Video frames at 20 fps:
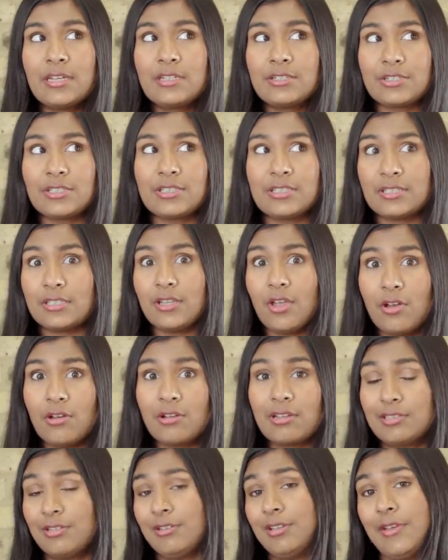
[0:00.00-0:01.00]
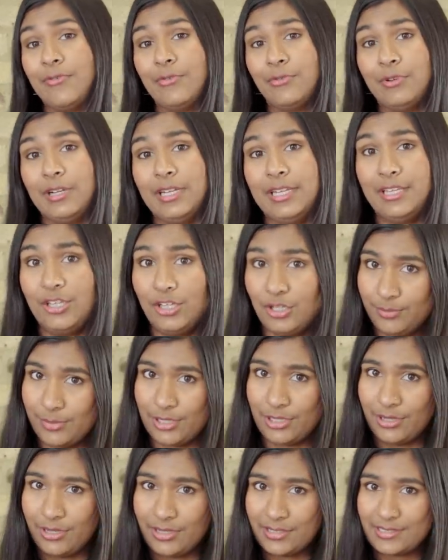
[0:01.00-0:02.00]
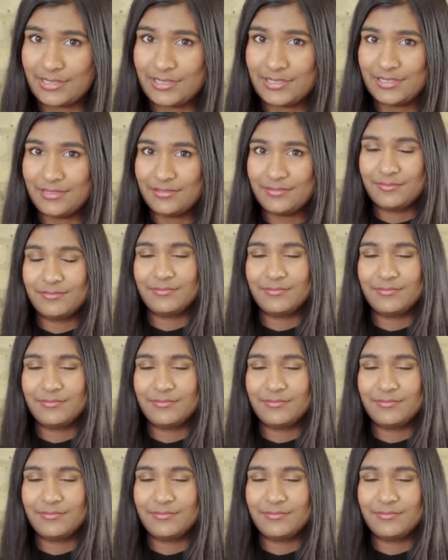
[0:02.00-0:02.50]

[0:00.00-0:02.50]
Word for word: just as long as you're never really humanised.